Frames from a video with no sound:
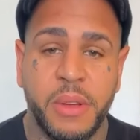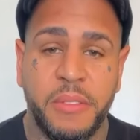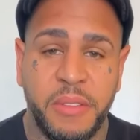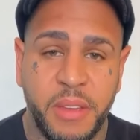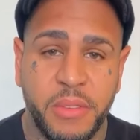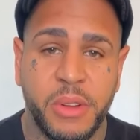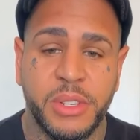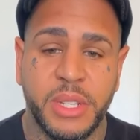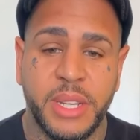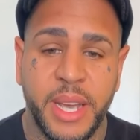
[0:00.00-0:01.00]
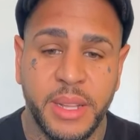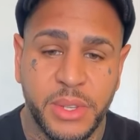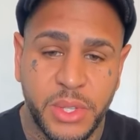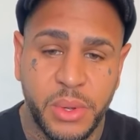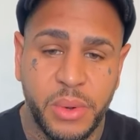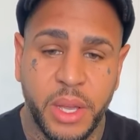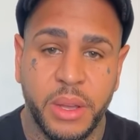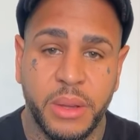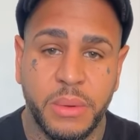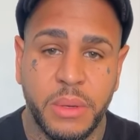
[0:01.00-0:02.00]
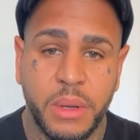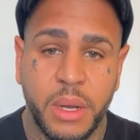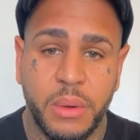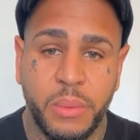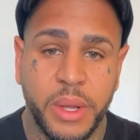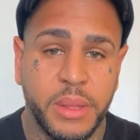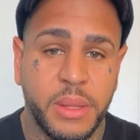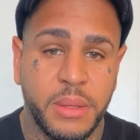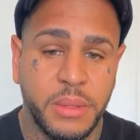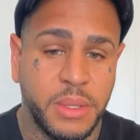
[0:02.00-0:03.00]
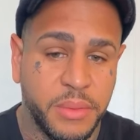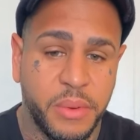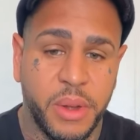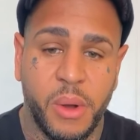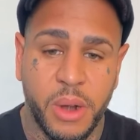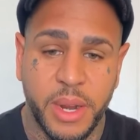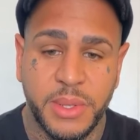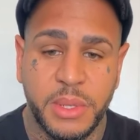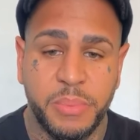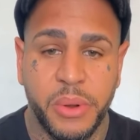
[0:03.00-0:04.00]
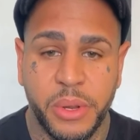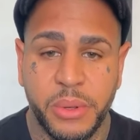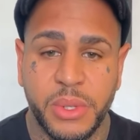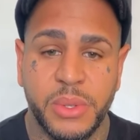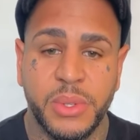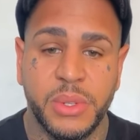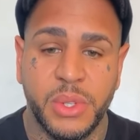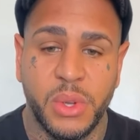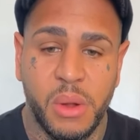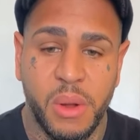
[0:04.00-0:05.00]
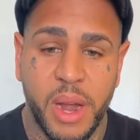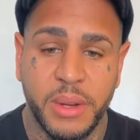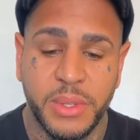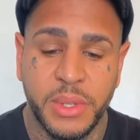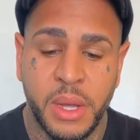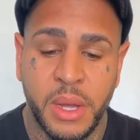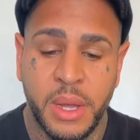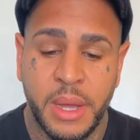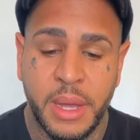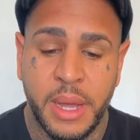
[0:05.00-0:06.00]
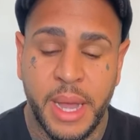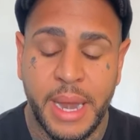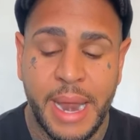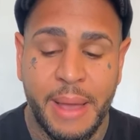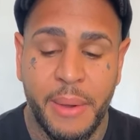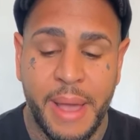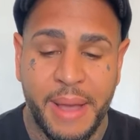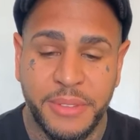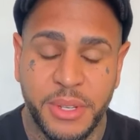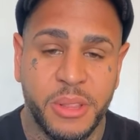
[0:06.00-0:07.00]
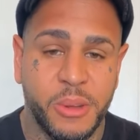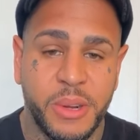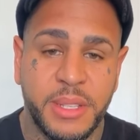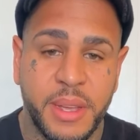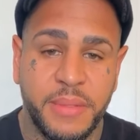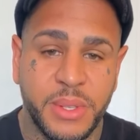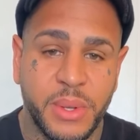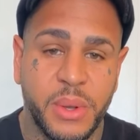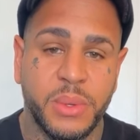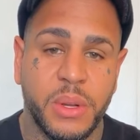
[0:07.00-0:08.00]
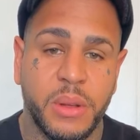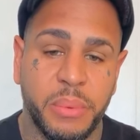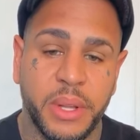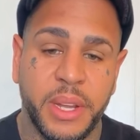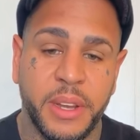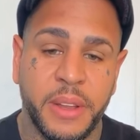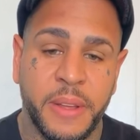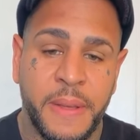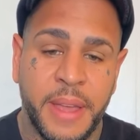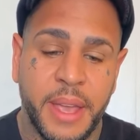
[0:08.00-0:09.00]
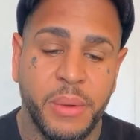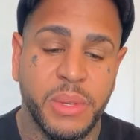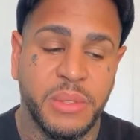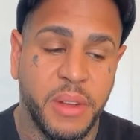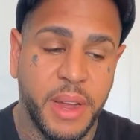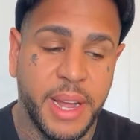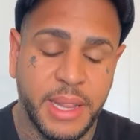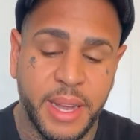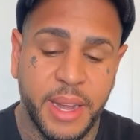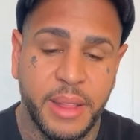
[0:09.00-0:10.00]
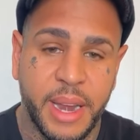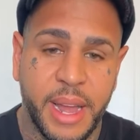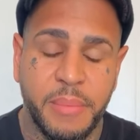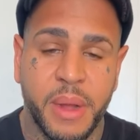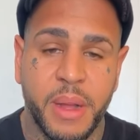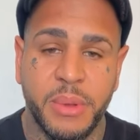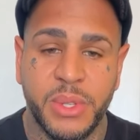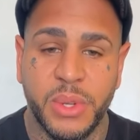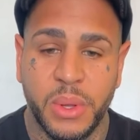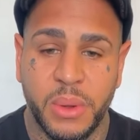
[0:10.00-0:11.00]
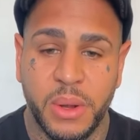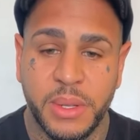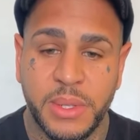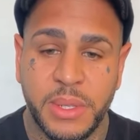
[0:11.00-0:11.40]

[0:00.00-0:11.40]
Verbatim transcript: feverishly in the studio uh, with different artists, producers, and songwriters. And after 37 songs were completed, it was very clear that I had become a solo artist.